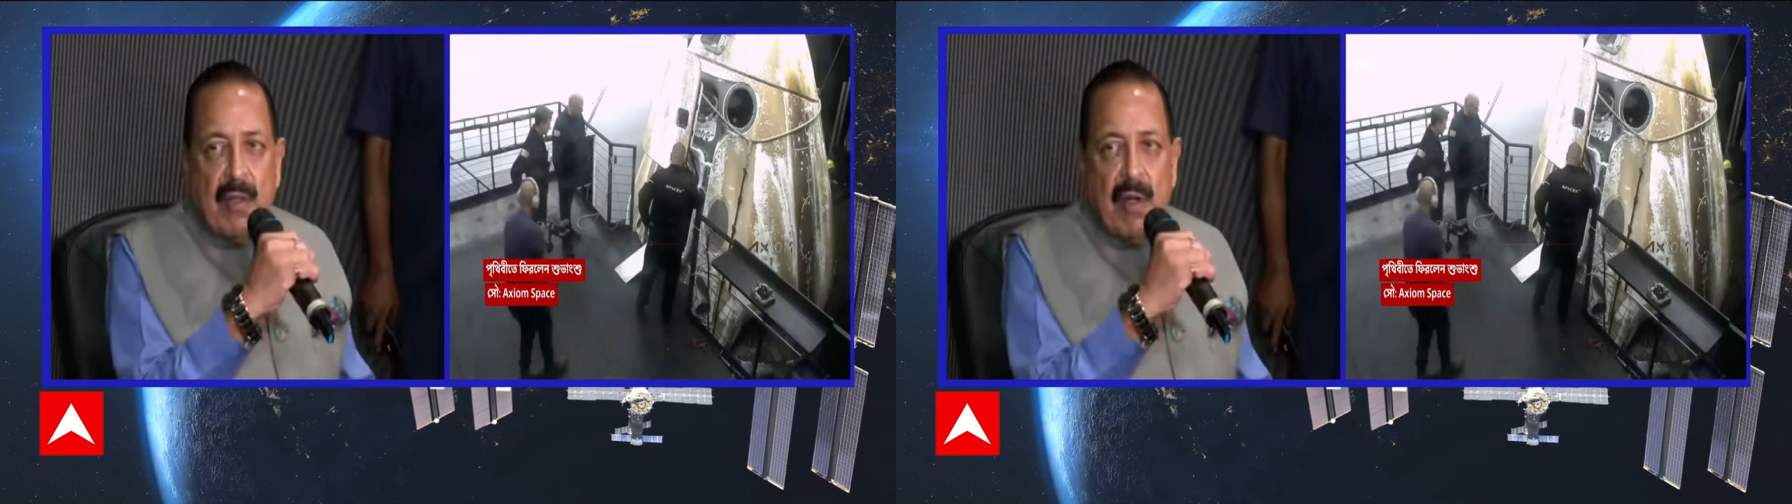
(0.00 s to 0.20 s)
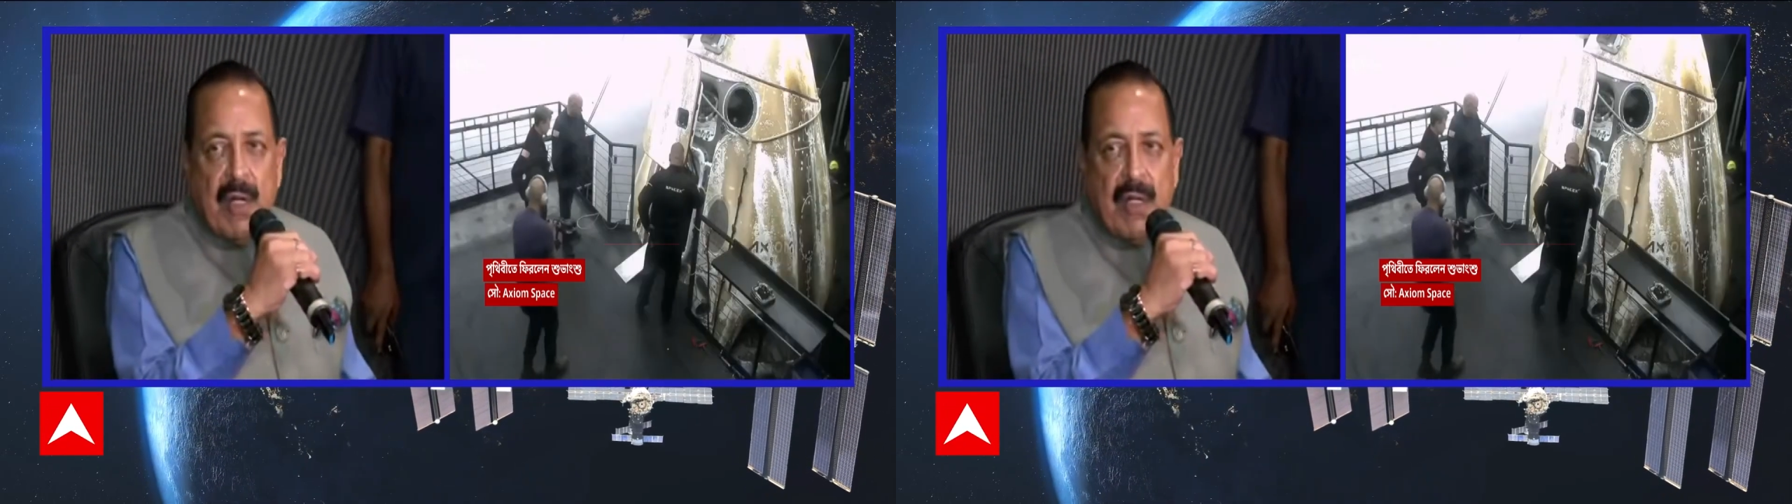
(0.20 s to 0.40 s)

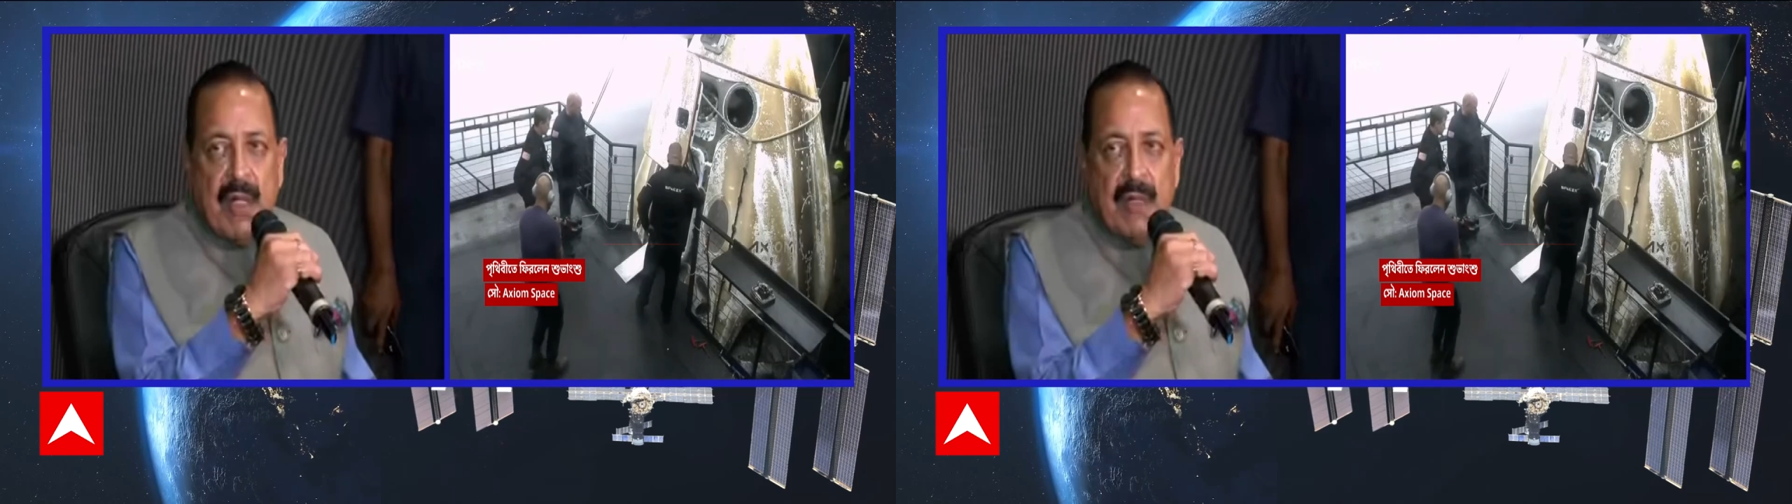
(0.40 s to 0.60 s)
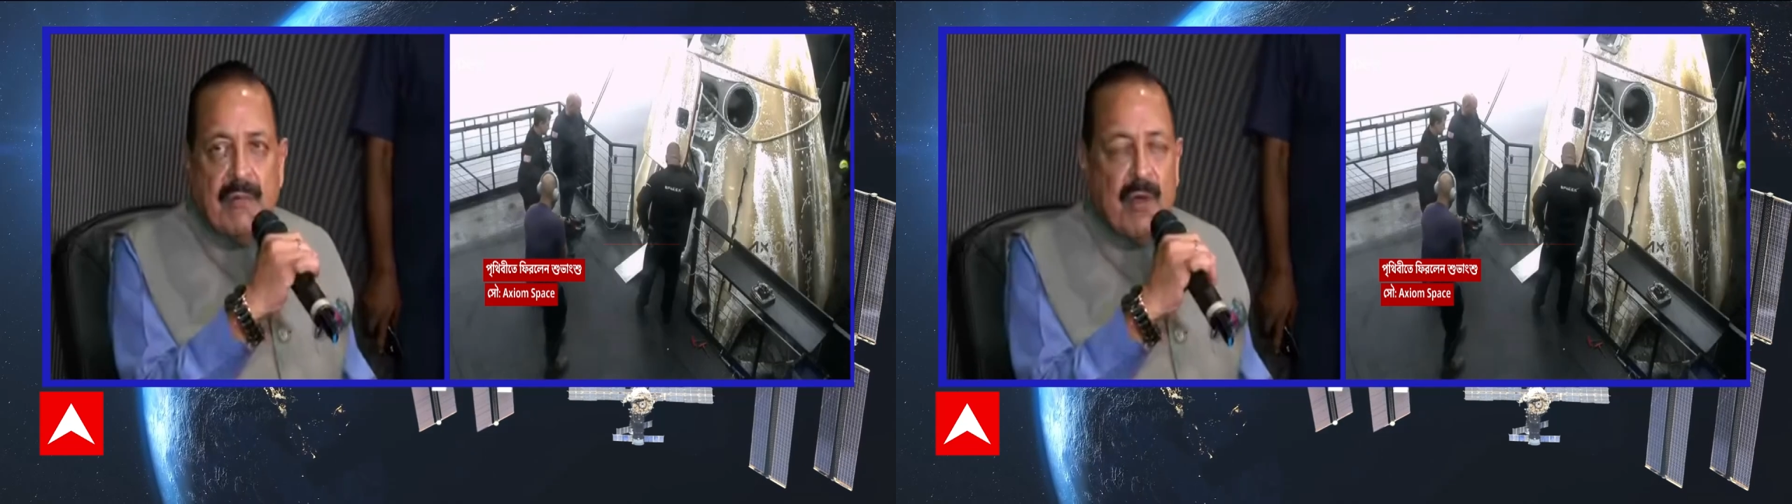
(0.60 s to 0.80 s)

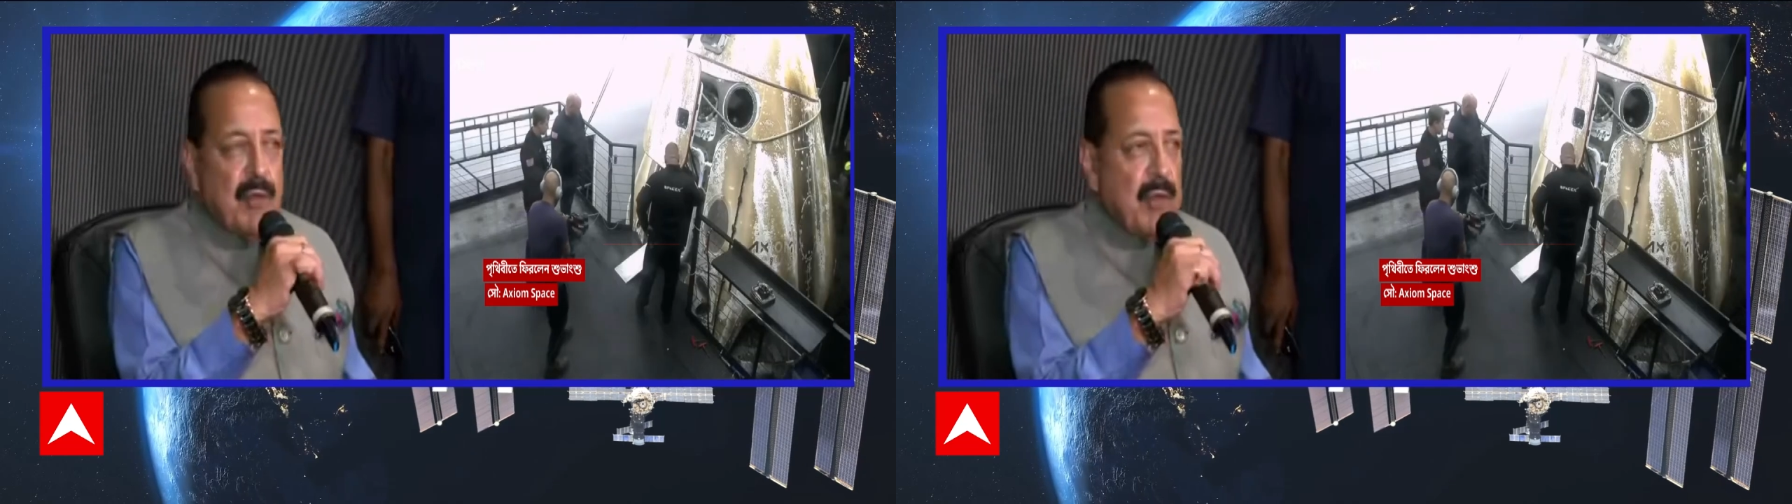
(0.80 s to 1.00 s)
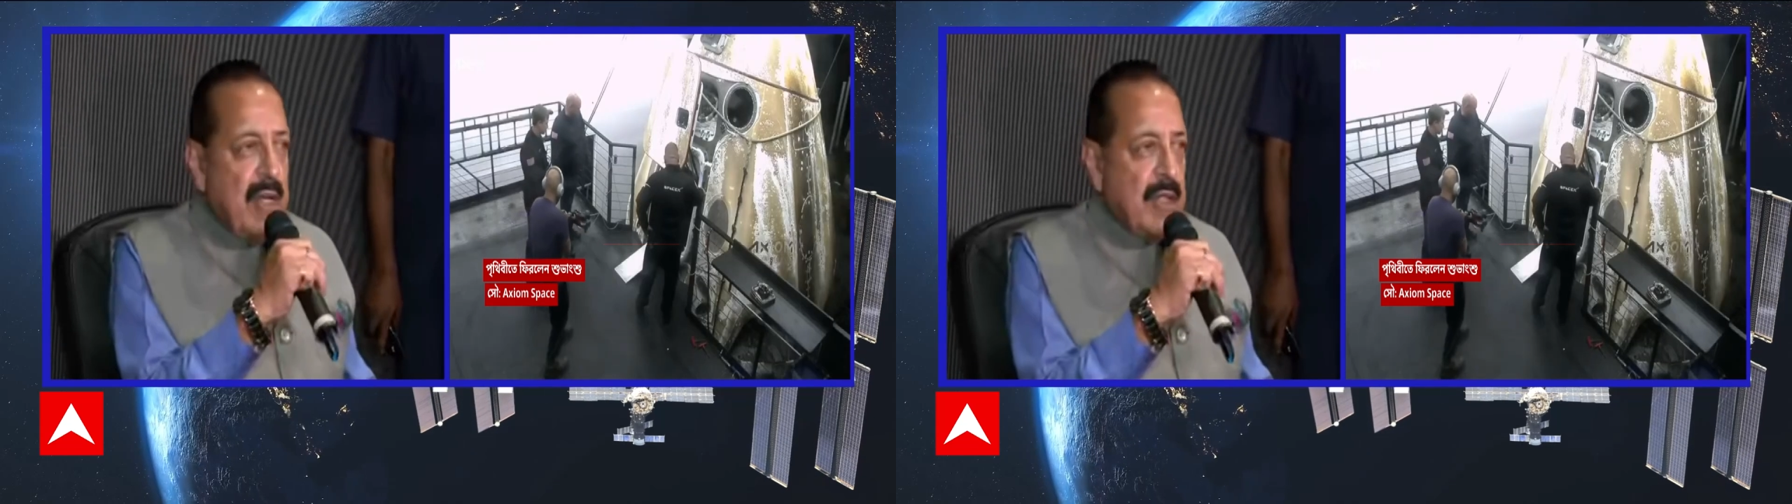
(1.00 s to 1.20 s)
quarantine for
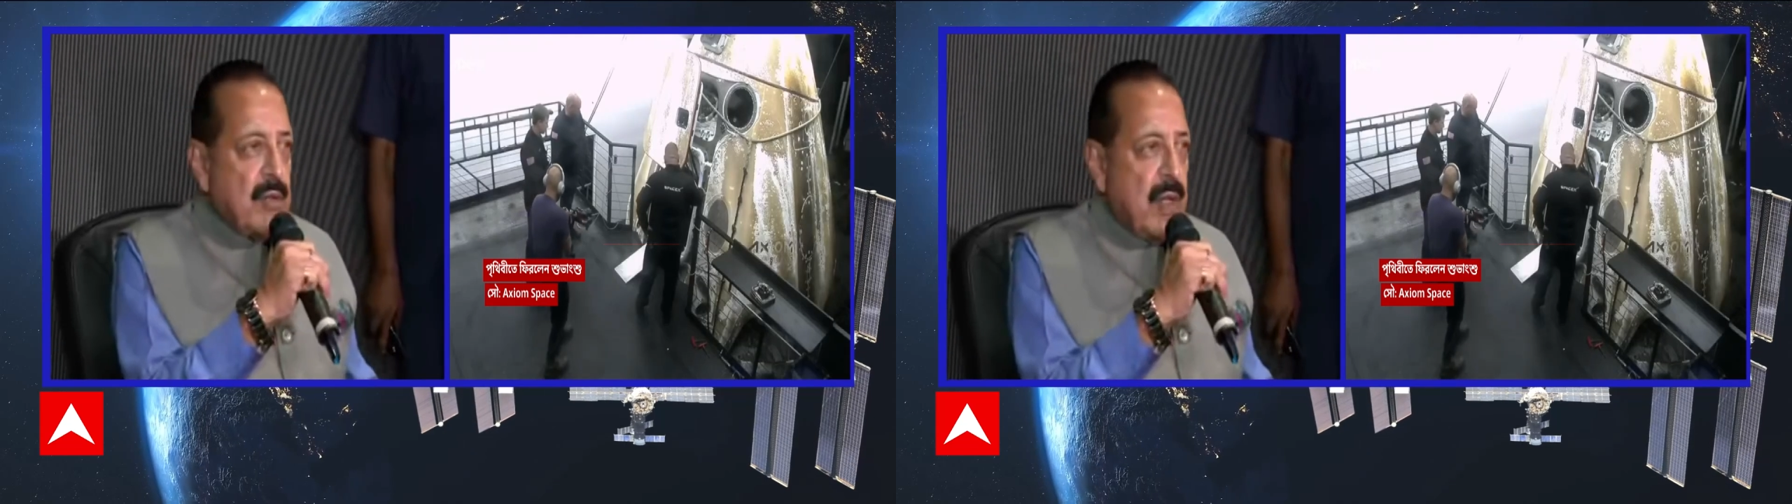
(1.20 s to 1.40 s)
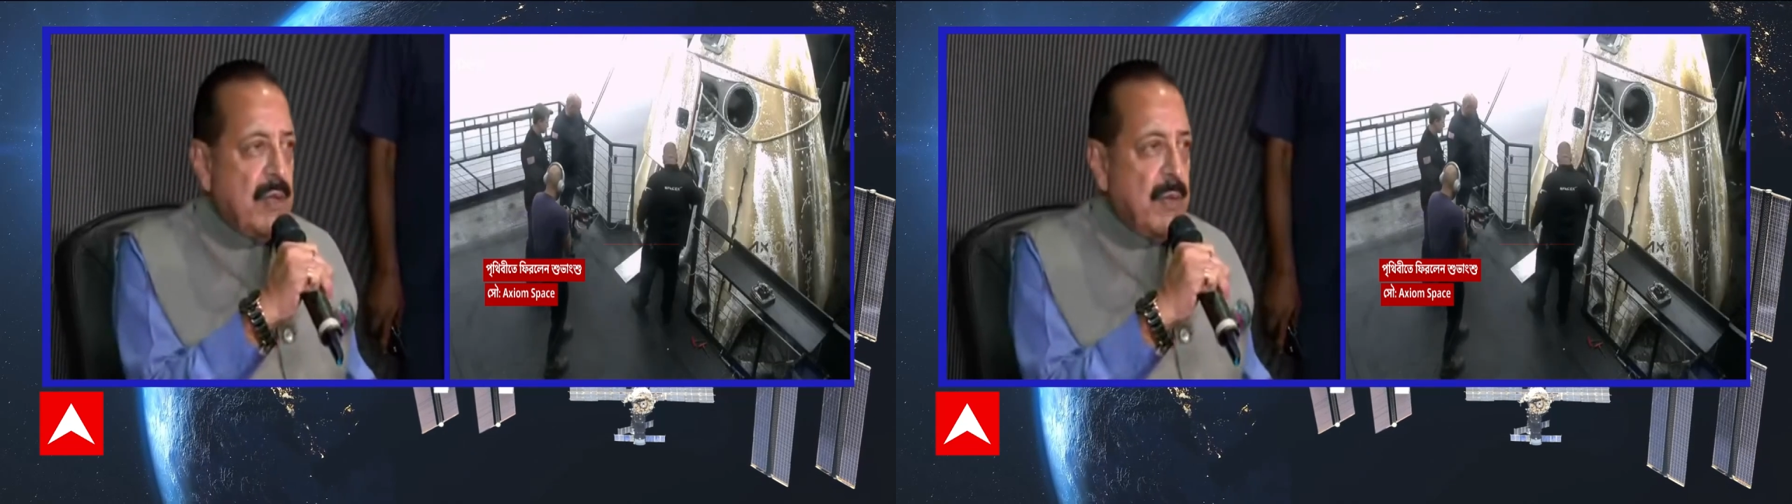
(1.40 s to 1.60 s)
over next
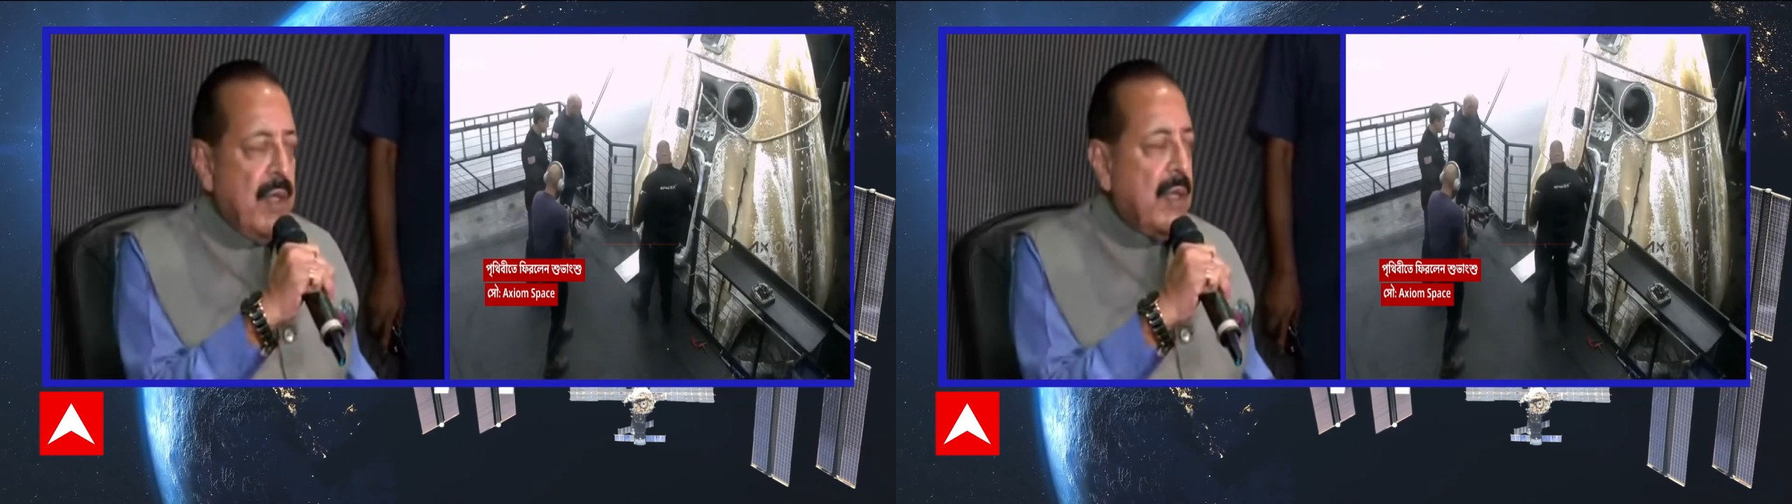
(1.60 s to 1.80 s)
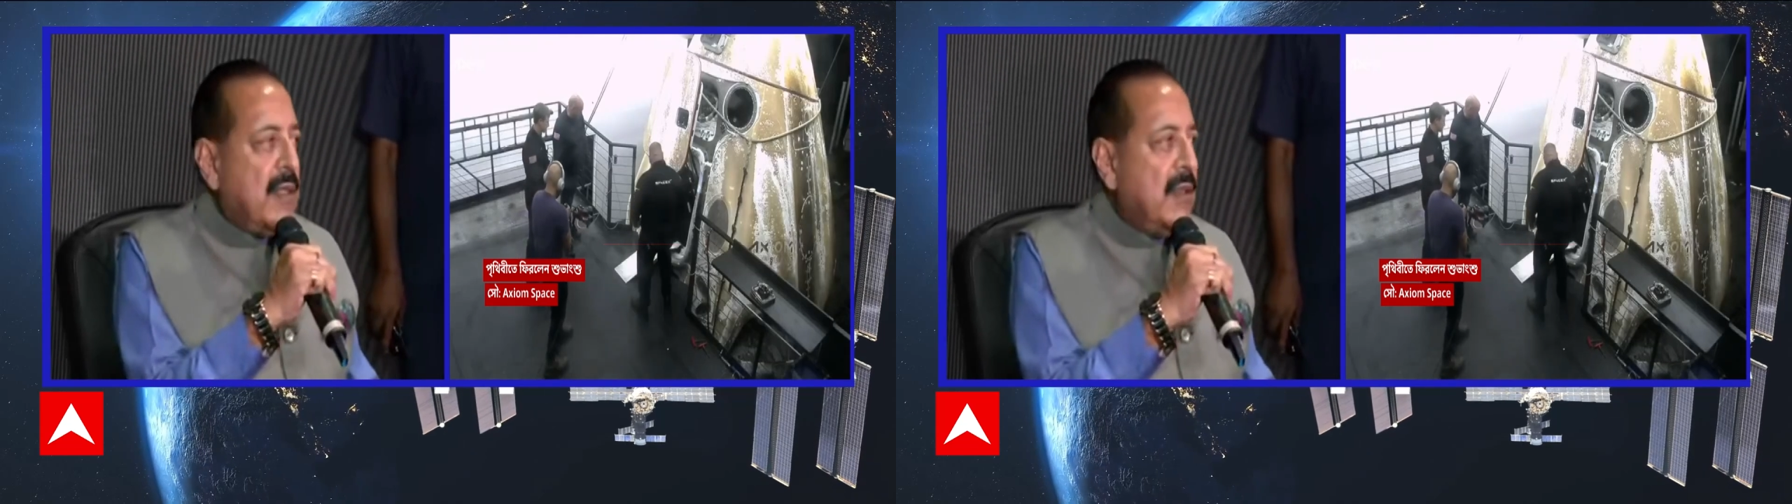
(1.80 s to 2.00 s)
one
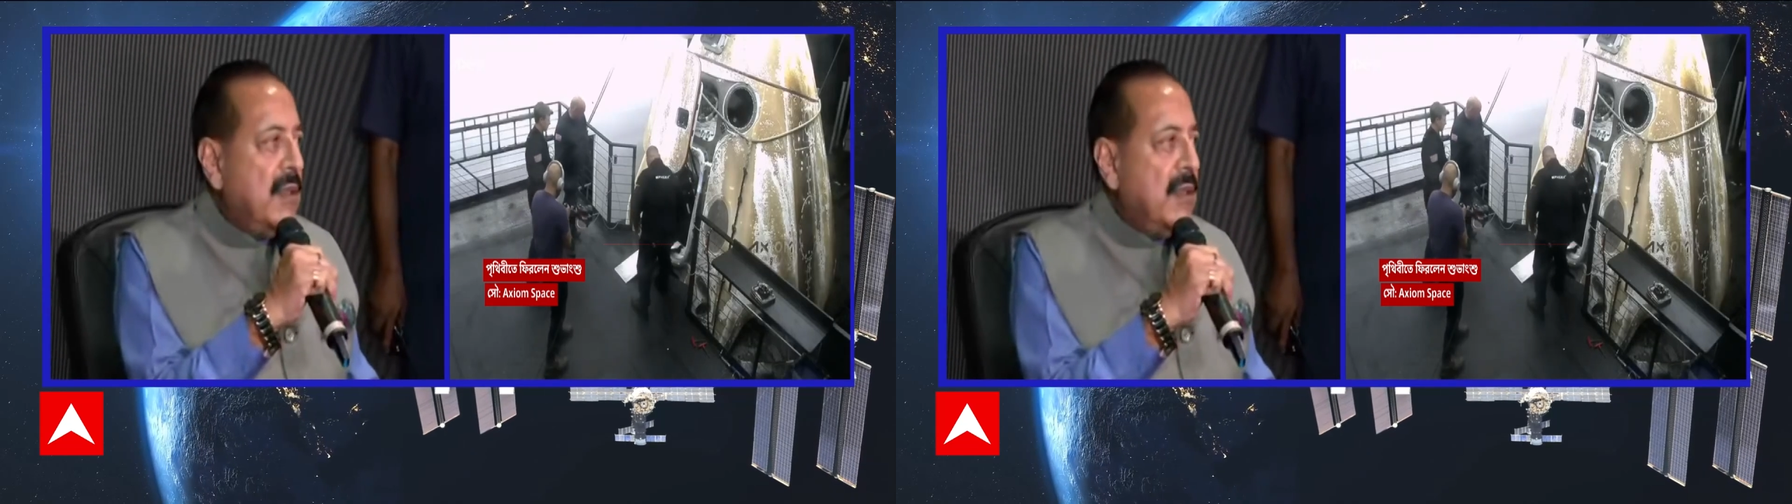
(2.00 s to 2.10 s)
week,